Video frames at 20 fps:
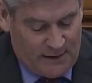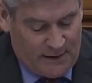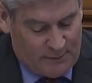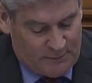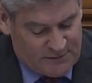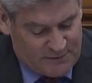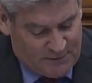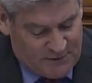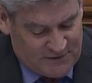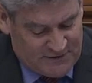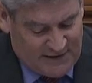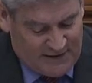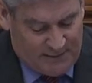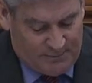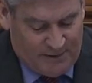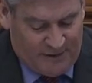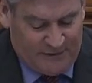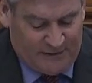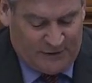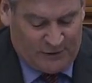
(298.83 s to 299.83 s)
It was
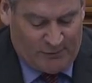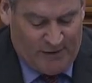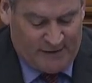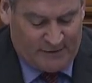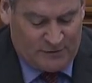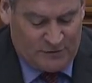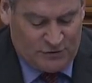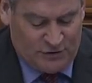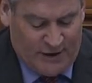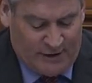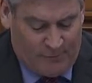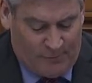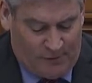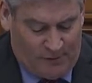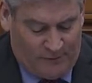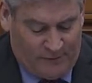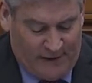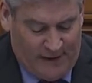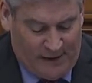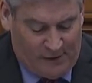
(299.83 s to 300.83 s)
presented by the Director
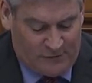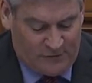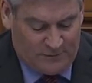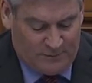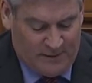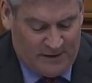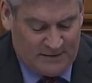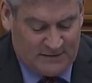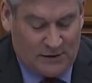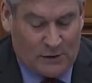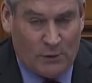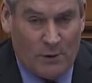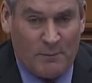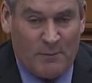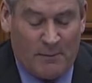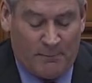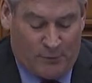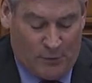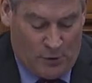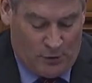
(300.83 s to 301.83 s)
General of the Aerospace
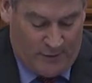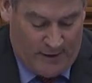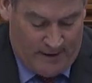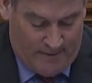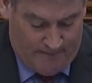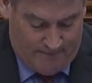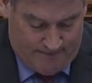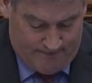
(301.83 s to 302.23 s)
Equipment Program.